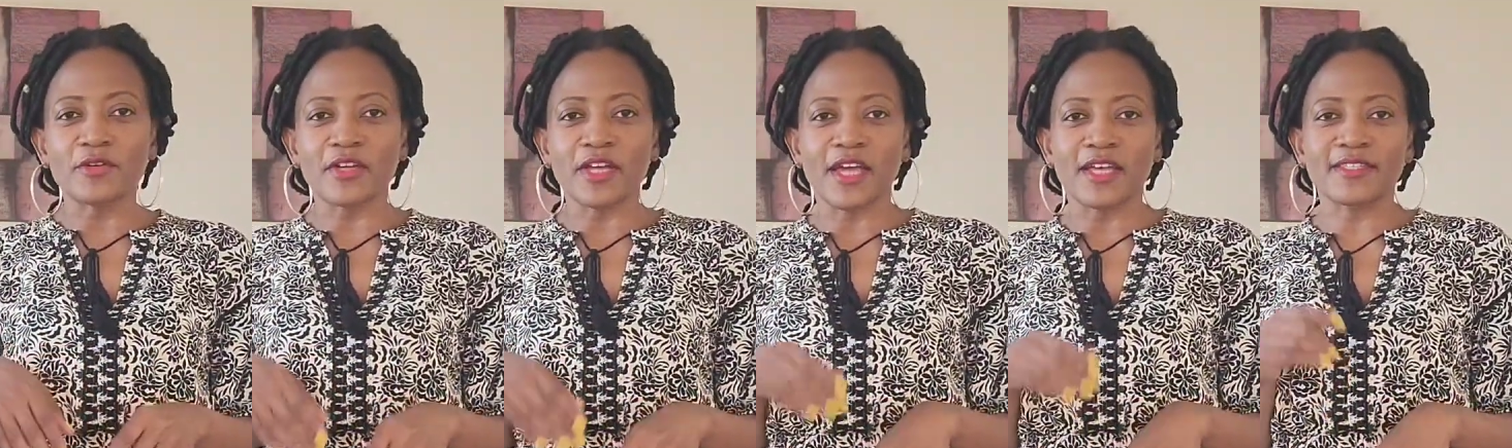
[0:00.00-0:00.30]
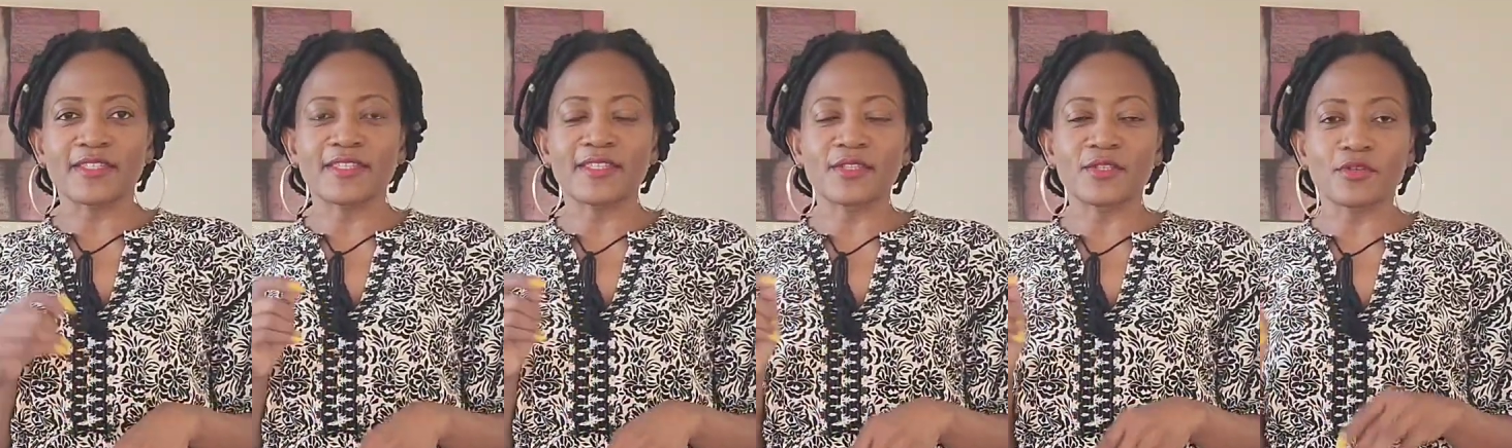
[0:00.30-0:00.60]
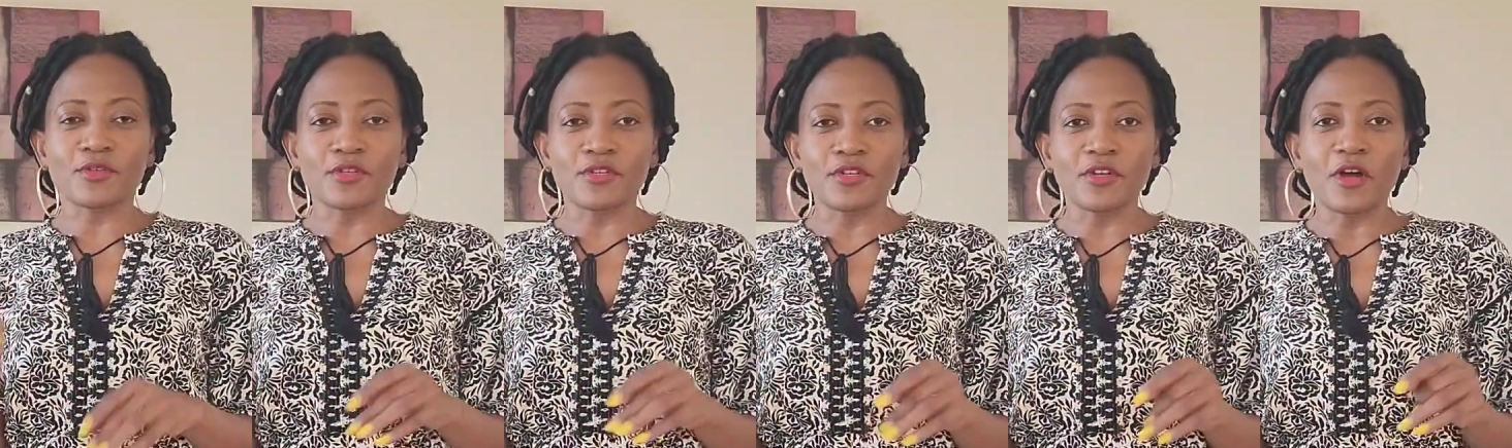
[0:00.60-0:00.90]
Cassie's
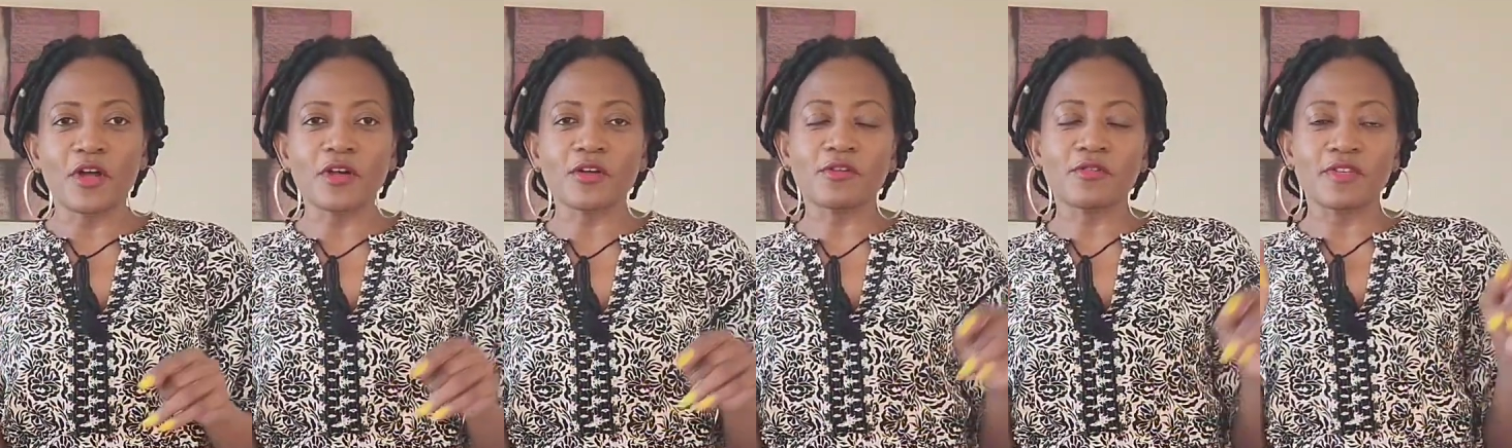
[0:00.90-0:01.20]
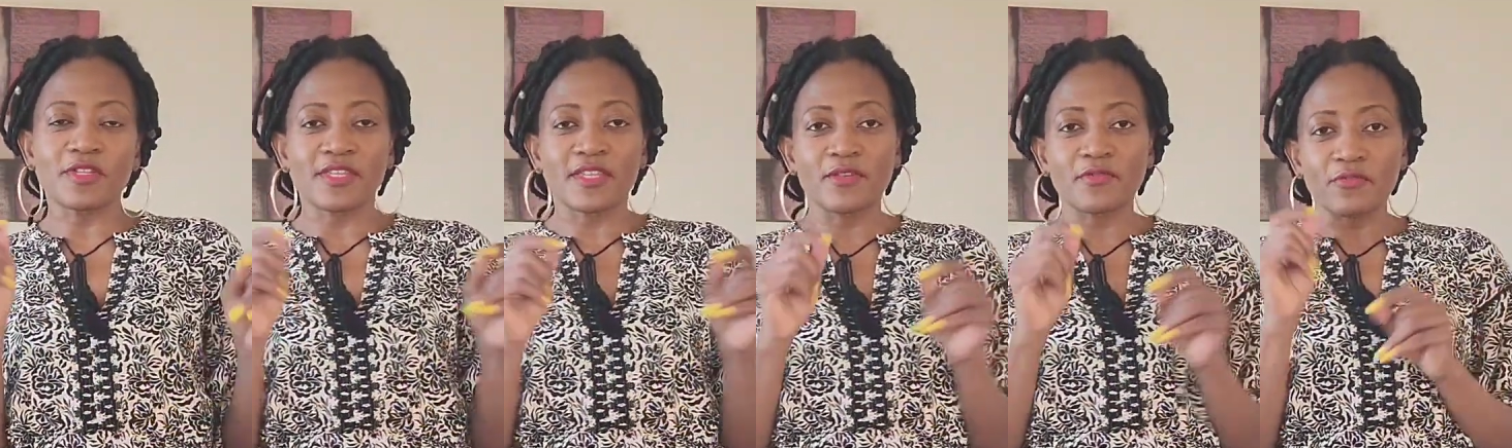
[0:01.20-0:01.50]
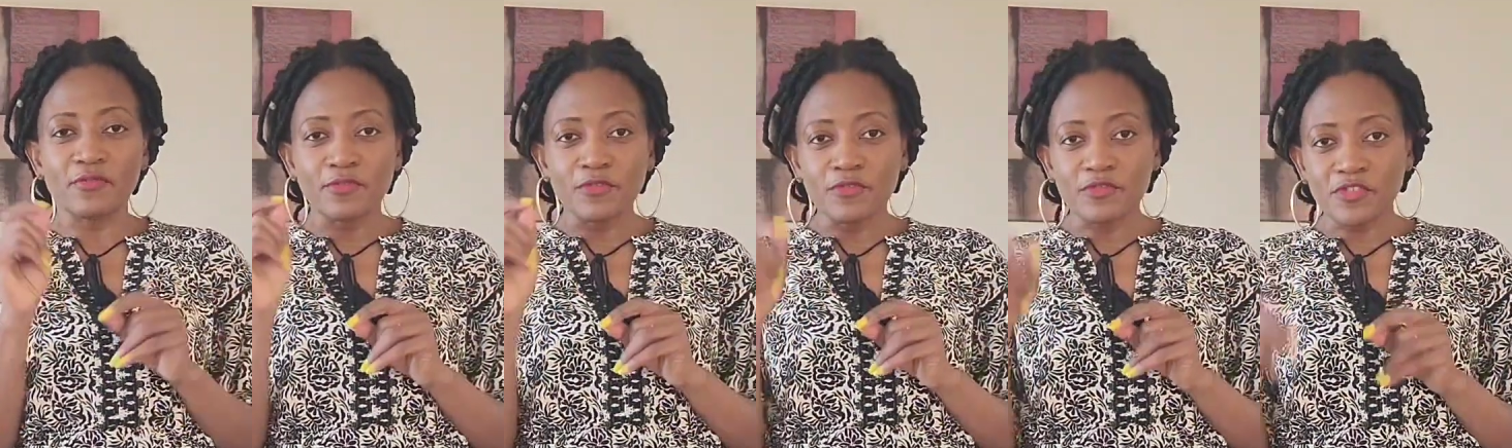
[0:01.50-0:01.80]
Creole Cuisine
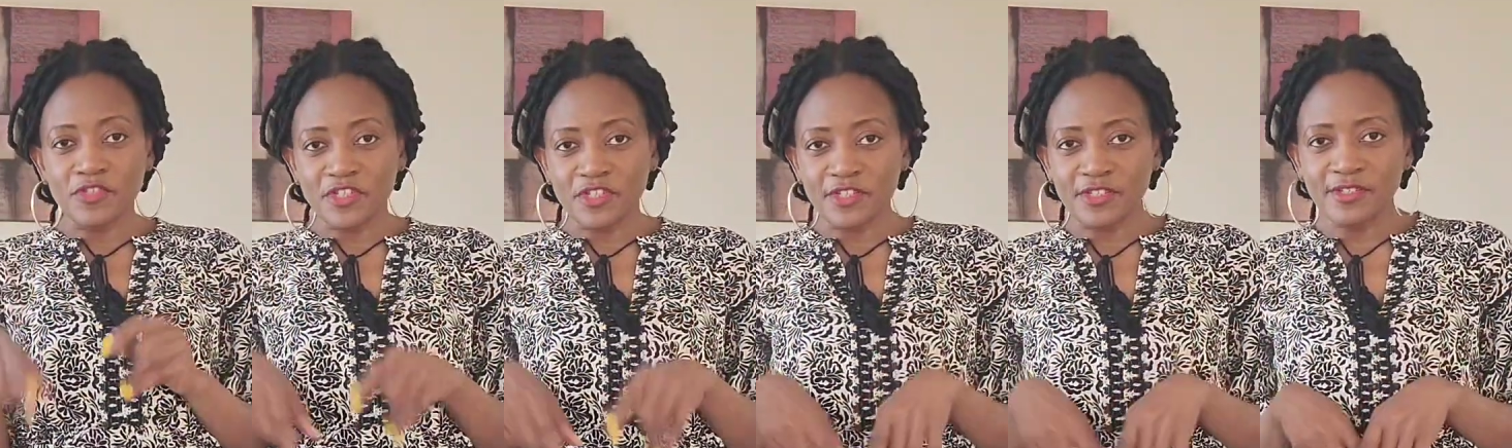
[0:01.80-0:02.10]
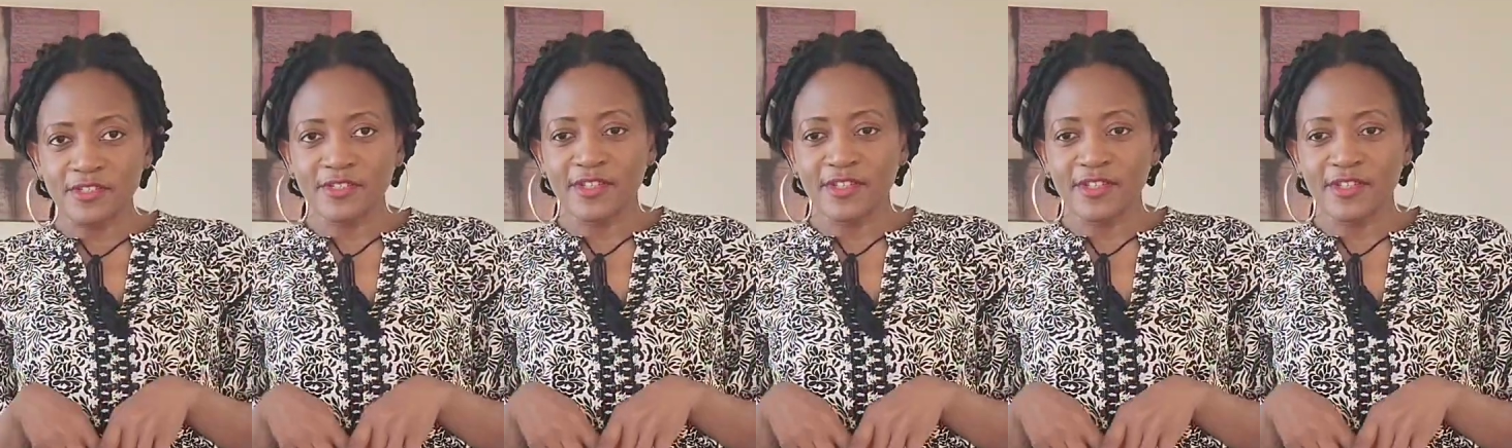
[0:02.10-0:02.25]
Fusion.